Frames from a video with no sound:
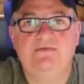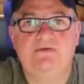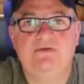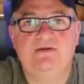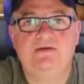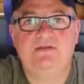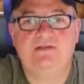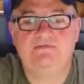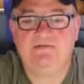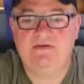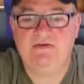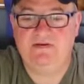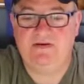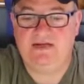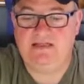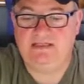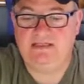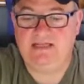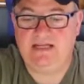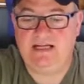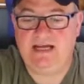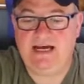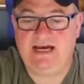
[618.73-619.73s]
it was
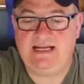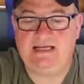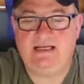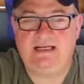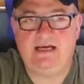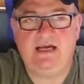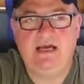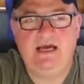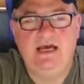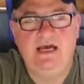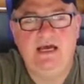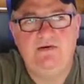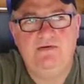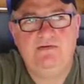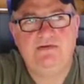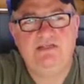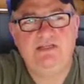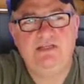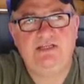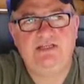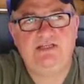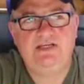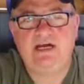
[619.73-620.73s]
until it had that
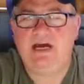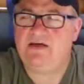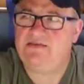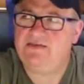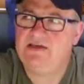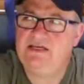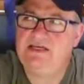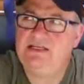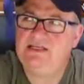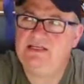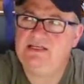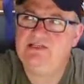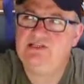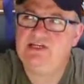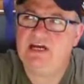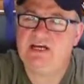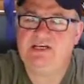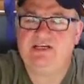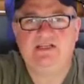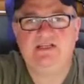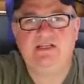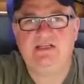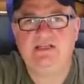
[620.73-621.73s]
wasn't inject I think
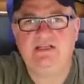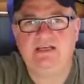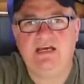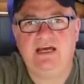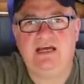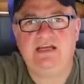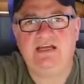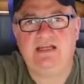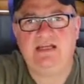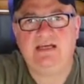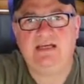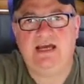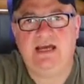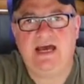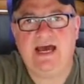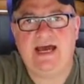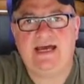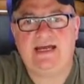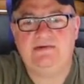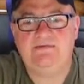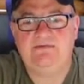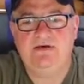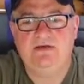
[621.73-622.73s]
injection in the end it, it,
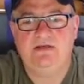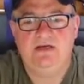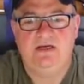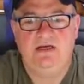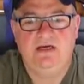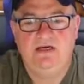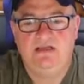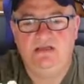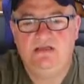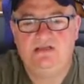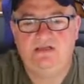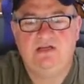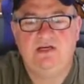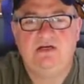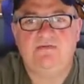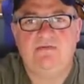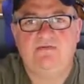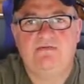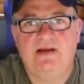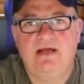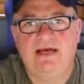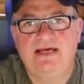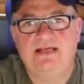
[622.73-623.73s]
had but the
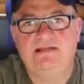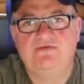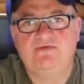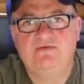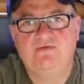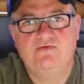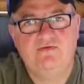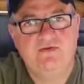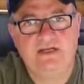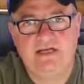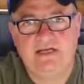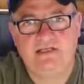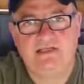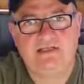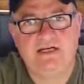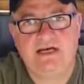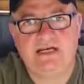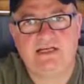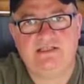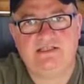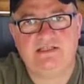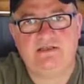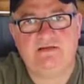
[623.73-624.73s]
German planes were already
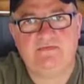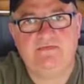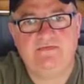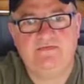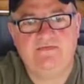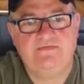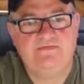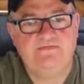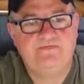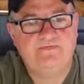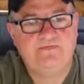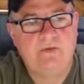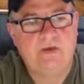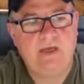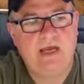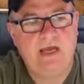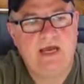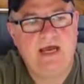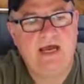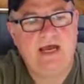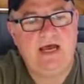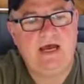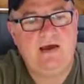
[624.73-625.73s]
injection
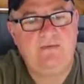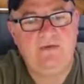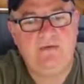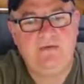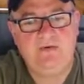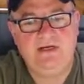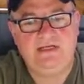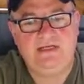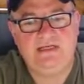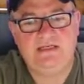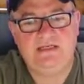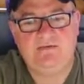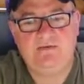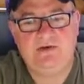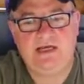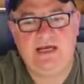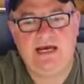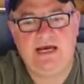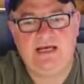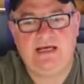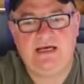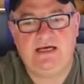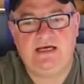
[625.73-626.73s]
uh, but we didn't we
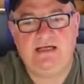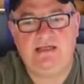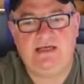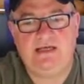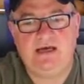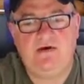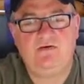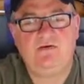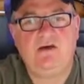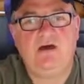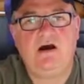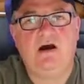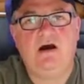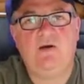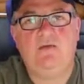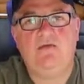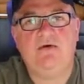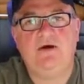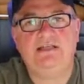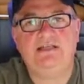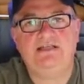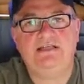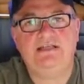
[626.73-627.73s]
had uh, the old
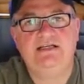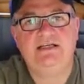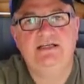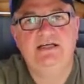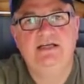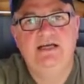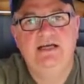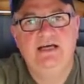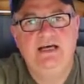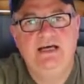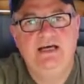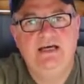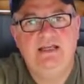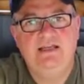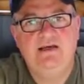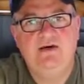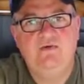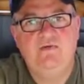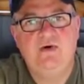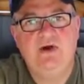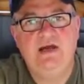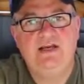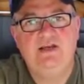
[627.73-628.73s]
carburetor
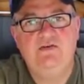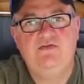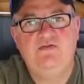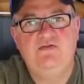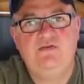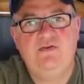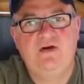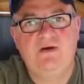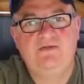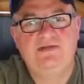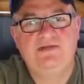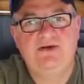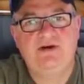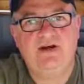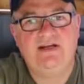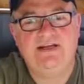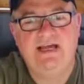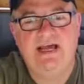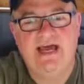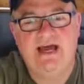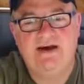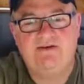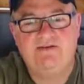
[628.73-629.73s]
that when you flew
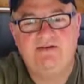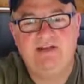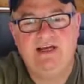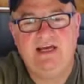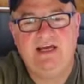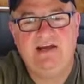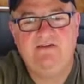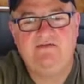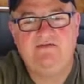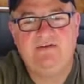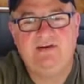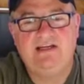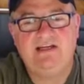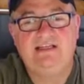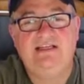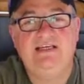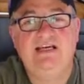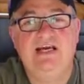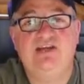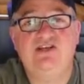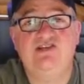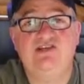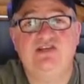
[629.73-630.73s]
upside down it flooded
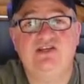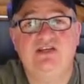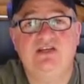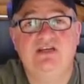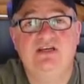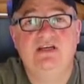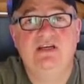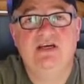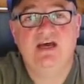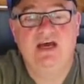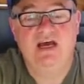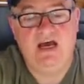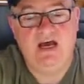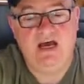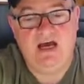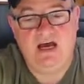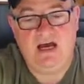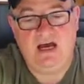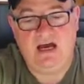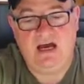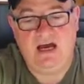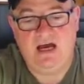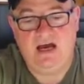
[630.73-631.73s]
the engine
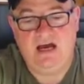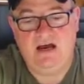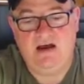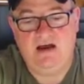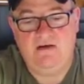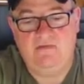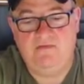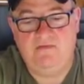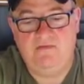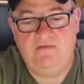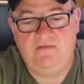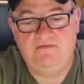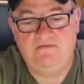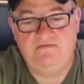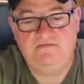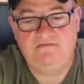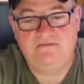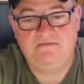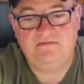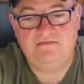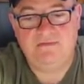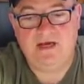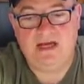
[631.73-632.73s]
um,
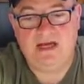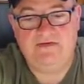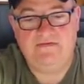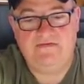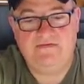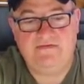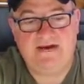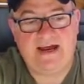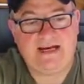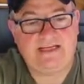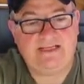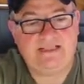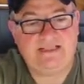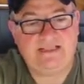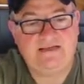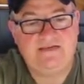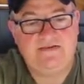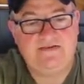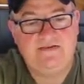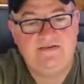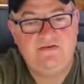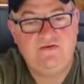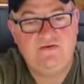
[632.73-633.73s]
in fact,
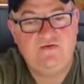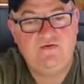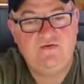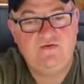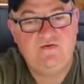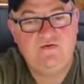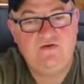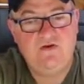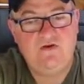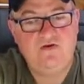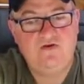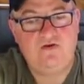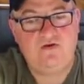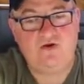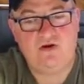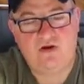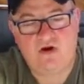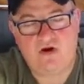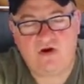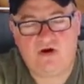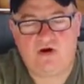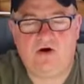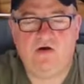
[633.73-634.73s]
if you
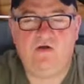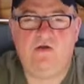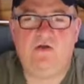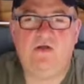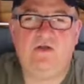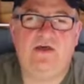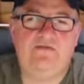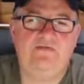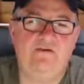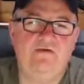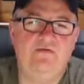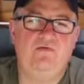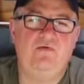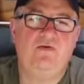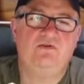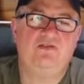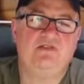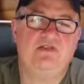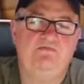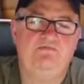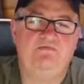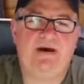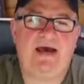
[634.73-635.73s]
look on, if you
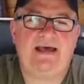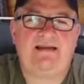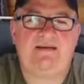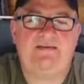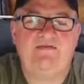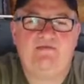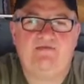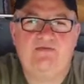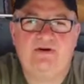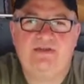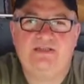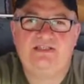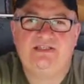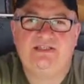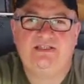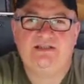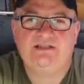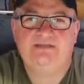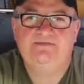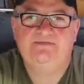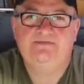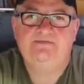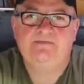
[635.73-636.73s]
watch the Battle of Britain
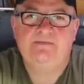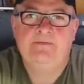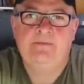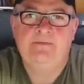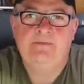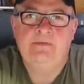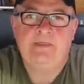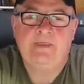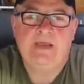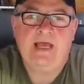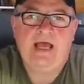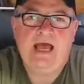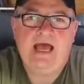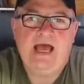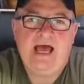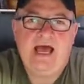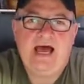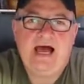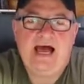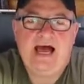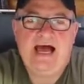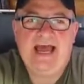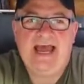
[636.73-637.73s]

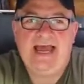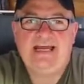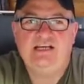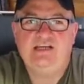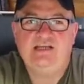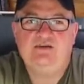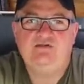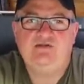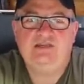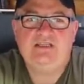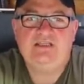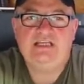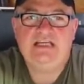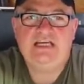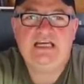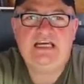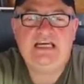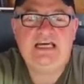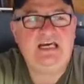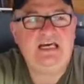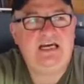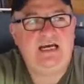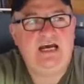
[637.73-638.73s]
and you
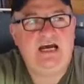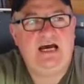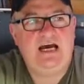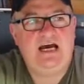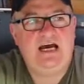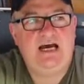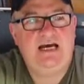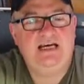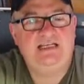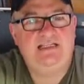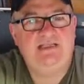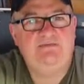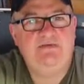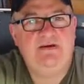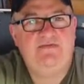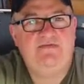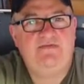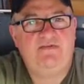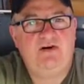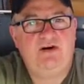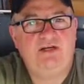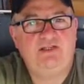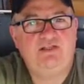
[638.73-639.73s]
see uh, a
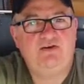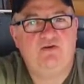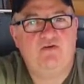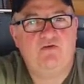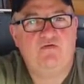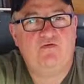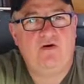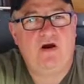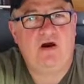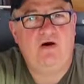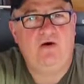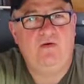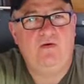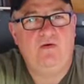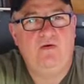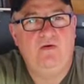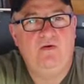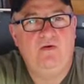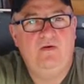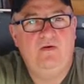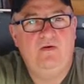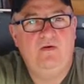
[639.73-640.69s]
Spitfire do a roll,